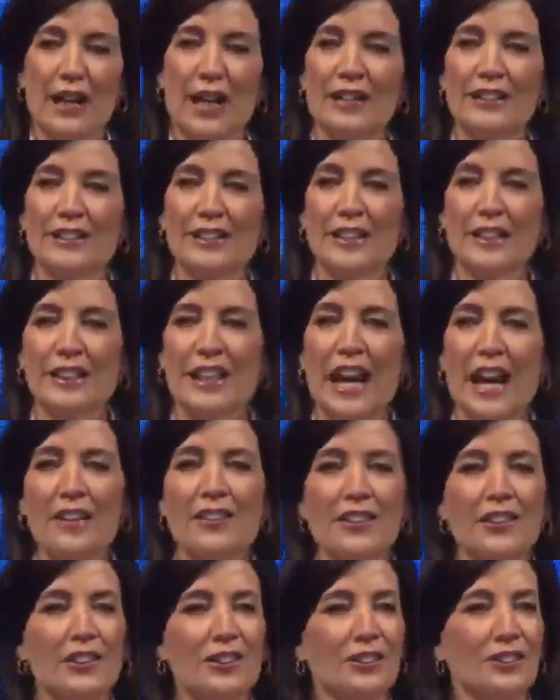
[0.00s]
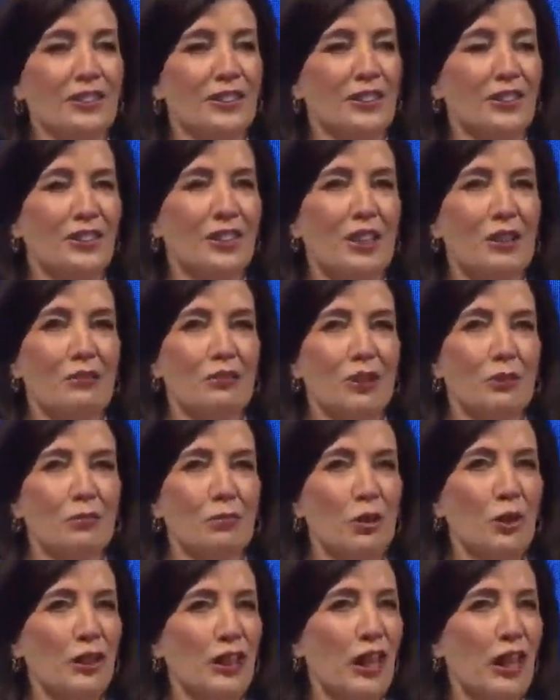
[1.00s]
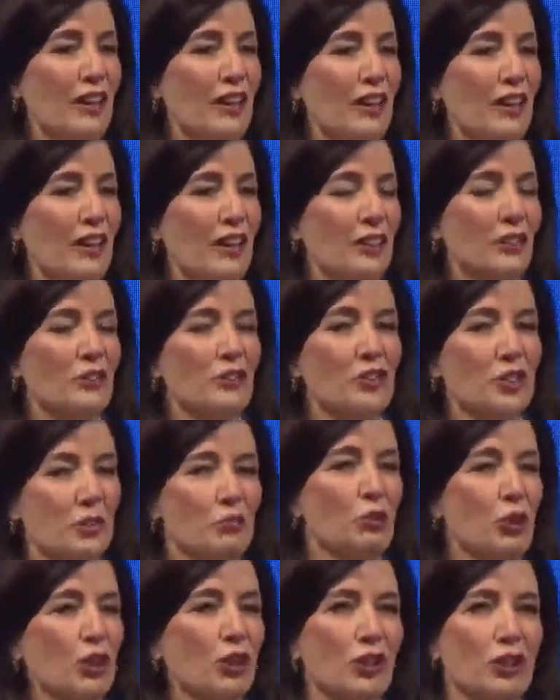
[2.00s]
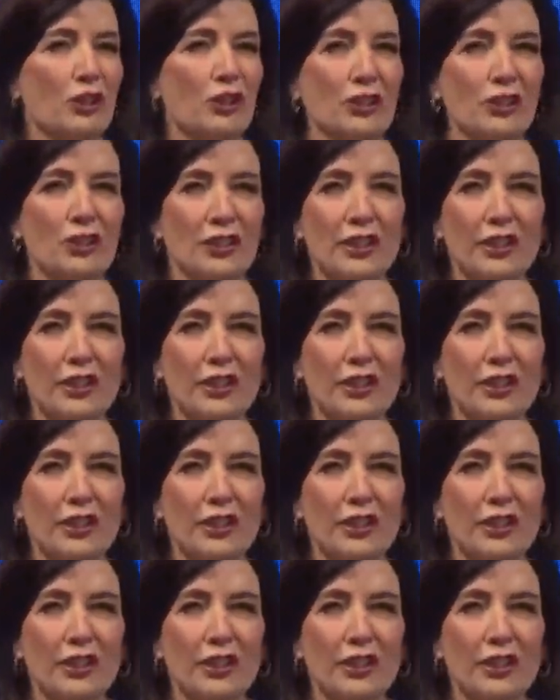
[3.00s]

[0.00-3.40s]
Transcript: And together, we'll put our values to work